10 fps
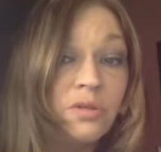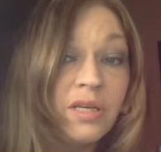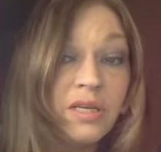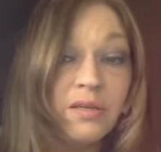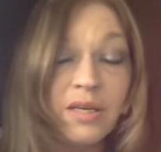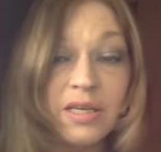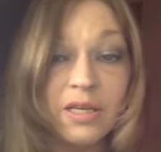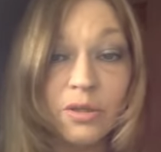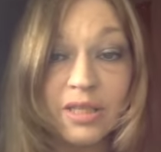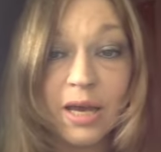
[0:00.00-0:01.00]
he, he
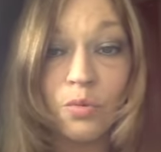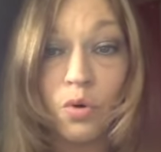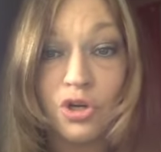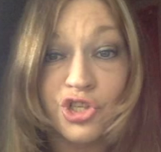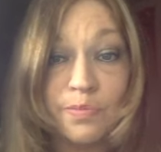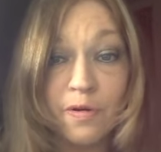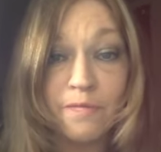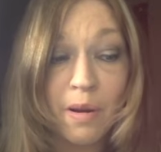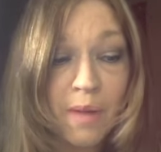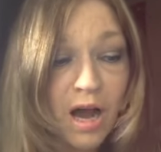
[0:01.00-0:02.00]
killed that worship of
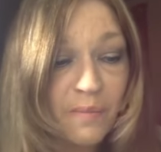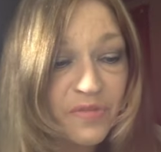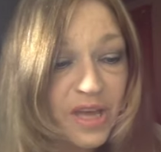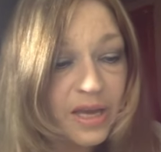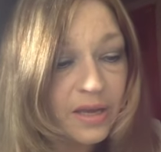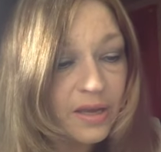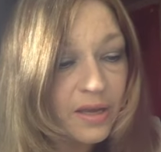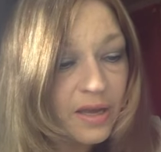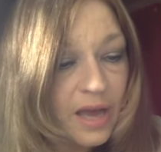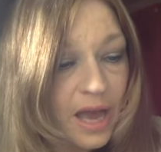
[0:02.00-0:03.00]
my mom thing
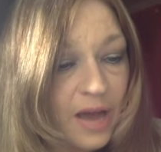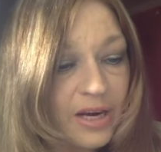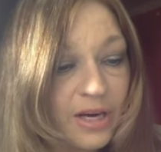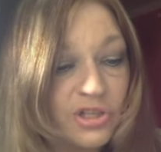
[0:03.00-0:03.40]
out of here.